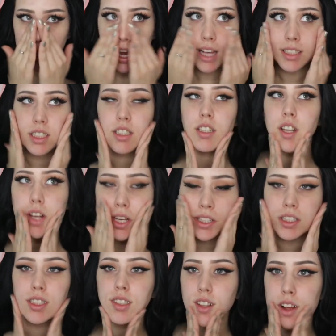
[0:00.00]
It has a
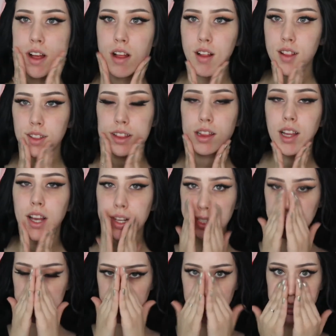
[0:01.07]
nice
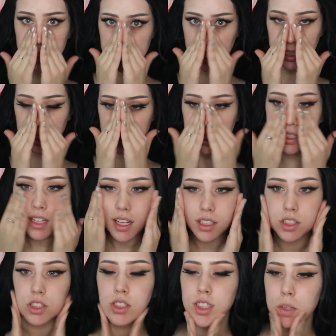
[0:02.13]
light scent in
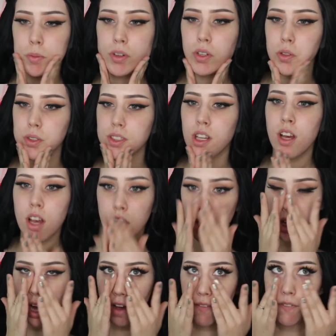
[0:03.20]
case you're someone who's
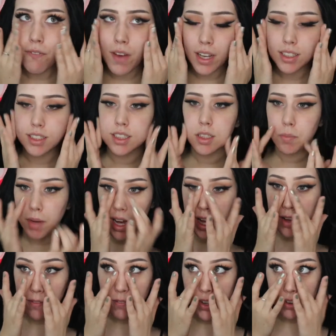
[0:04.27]
affected
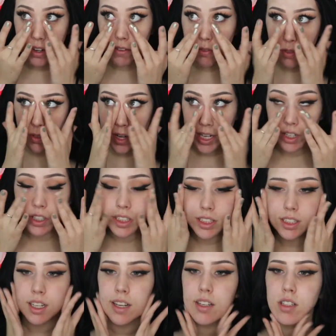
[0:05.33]
by very
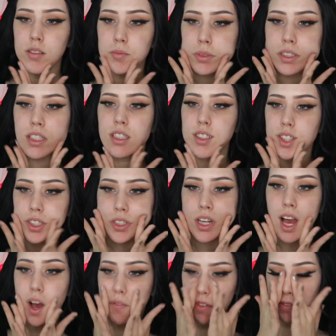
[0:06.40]
fragranced items. This doesn't
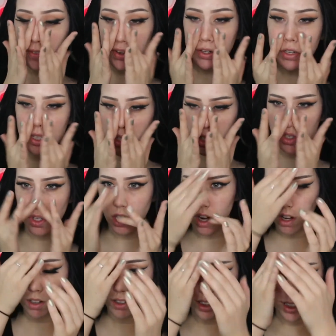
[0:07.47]
have a very
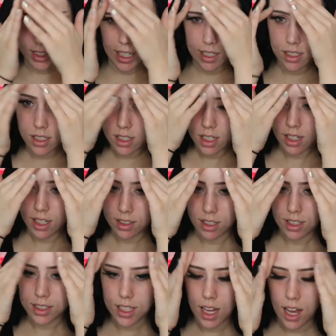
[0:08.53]
strong scent. It
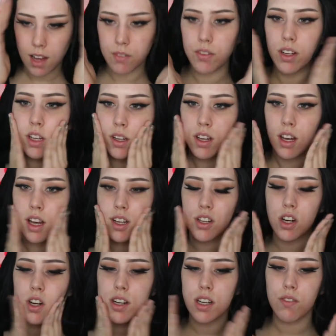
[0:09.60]
does have, you
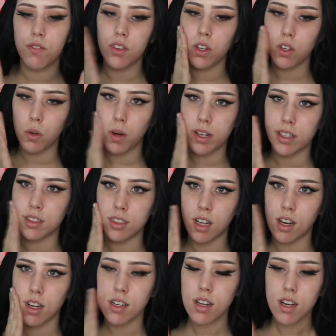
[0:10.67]
can already feel quite a
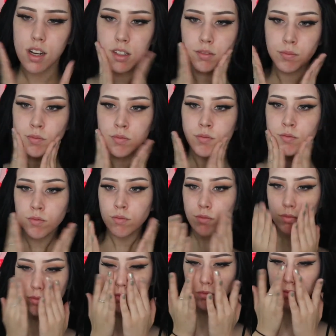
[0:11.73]
tug,
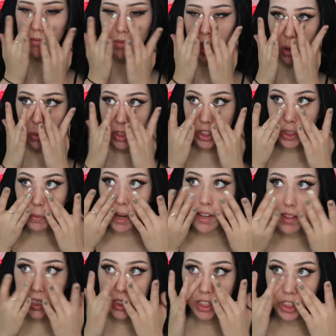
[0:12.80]
which is
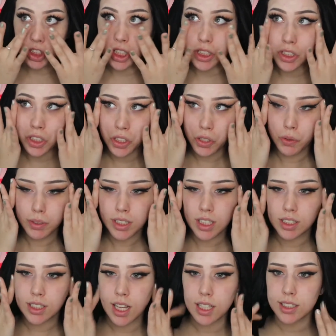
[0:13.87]
why they suggest to use
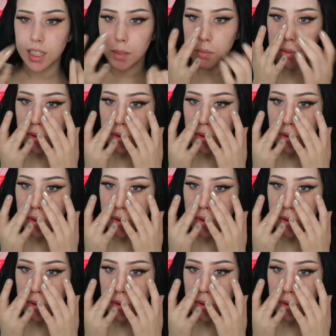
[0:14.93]
this as a